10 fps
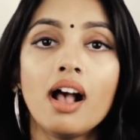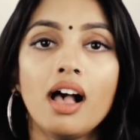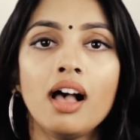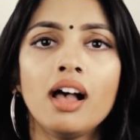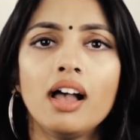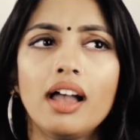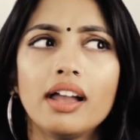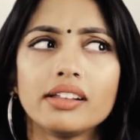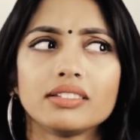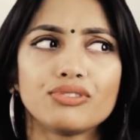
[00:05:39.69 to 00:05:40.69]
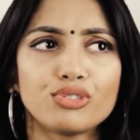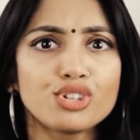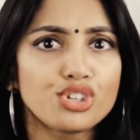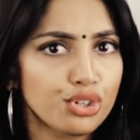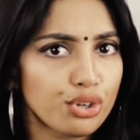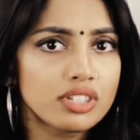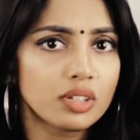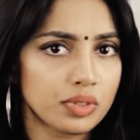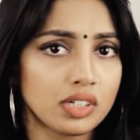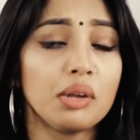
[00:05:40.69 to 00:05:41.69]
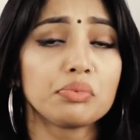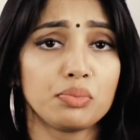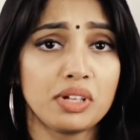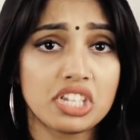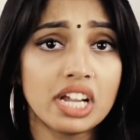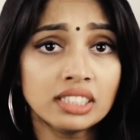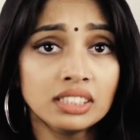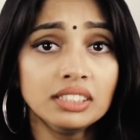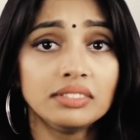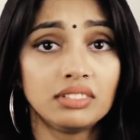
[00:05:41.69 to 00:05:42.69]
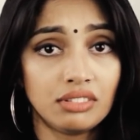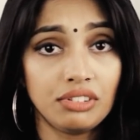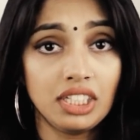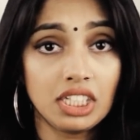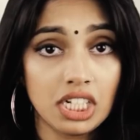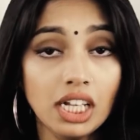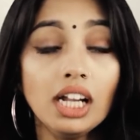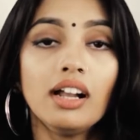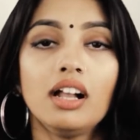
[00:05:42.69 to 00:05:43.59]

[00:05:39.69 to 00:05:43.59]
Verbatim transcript: Uh, and for sure, subscribe to my channel, Ridy Sheikh.